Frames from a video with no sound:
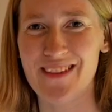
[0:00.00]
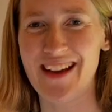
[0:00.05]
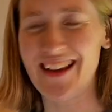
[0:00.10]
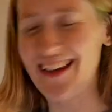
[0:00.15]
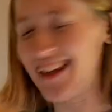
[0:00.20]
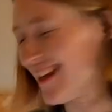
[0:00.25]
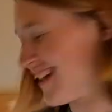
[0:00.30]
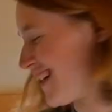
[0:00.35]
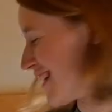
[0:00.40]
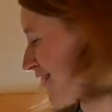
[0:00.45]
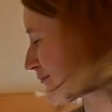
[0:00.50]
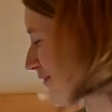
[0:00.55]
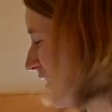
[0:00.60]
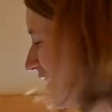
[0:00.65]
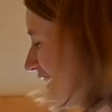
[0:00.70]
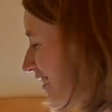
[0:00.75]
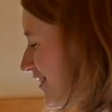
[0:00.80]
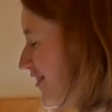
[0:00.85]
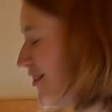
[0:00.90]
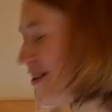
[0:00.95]
And here's
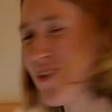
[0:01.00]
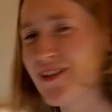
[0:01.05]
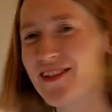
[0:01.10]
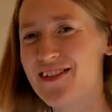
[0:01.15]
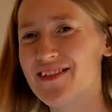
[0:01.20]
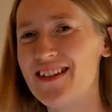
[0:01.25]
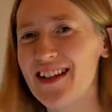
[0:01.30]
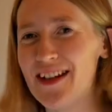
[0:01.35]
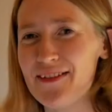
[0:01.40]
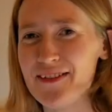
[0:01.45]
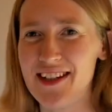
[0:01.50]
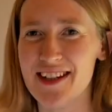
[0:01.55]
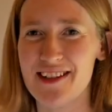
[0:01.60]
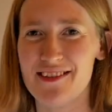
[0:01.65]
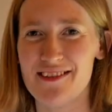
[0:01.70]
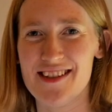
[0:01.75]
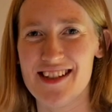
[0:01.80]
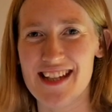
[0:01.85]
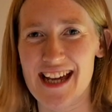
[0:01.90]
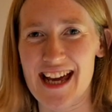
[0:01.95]
my new lovely
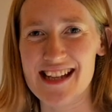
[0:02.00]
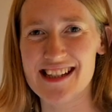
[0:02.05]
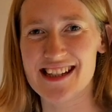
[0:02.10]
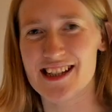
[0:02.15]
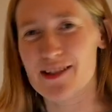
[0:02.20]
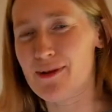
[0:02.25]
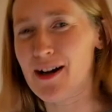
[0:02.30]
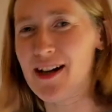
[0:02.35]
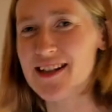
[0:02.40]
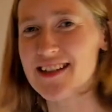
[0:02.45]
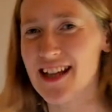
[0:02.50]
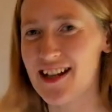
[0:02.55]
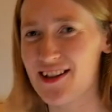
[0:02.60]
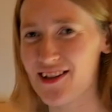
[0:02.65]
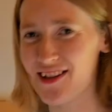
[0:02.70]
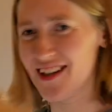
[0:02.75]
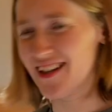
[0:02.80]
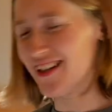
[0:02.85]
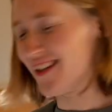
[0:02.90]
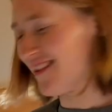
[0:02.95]
little desk. Well, I say
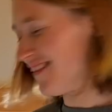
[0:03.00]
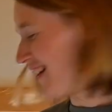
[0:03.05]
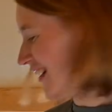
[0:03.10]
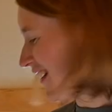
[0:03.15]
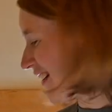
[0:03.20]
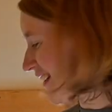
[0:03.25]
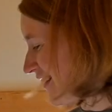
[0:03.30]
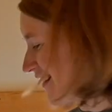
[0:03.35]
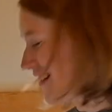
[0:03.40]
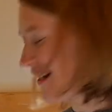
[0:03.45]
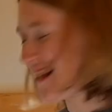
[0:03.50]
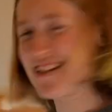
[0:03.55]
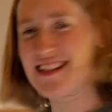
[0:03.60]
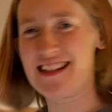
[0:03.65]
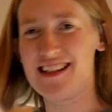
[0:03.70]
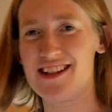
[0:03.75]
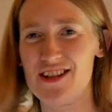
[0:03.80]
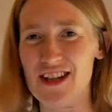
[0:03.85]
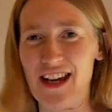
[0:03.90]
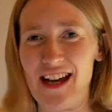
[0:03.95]
new, the desk
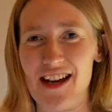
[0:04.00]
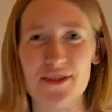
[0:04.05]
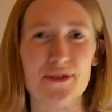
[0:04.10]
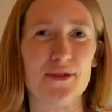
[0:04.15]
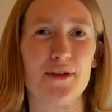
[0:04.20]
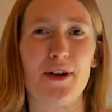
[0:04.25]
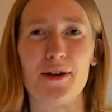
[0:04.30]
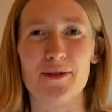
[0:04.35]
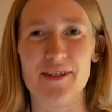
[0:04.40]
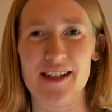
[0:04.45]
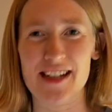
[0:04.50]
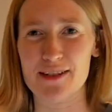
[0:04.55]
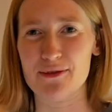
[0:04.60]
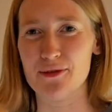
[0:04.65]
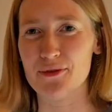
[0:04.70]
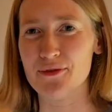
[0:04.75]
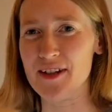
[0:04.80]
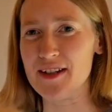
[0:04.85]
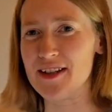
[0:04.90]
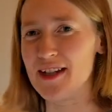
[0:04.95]
and the chairs, you know, were here
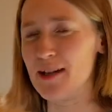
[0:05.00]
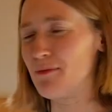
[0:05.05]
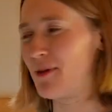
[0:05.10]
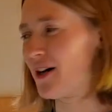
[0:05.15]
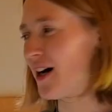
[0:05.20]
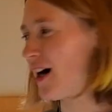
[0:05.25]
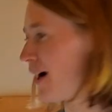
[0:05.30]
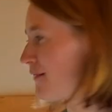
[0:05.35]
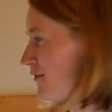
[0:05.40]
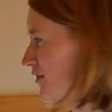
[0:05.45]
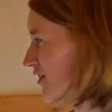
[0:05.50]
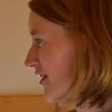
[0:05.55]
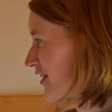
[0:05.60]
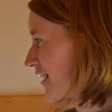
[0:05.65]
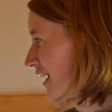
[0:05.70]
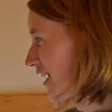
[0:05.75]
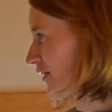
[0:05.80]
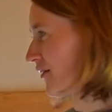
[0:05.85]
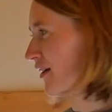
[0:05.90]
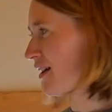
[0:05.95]
already, but I've just
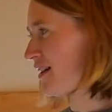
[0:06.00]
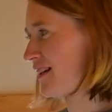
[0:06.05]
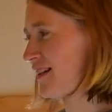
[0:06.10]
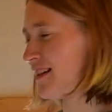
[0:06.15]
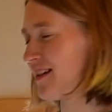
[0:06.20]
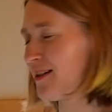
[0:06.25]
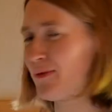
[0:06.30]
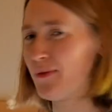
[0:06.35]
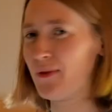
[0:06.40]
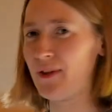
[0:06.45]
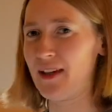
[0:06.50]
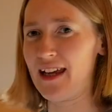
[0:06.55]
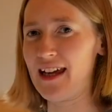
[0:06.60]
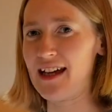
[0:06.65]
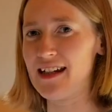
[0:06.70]
decorated it differently,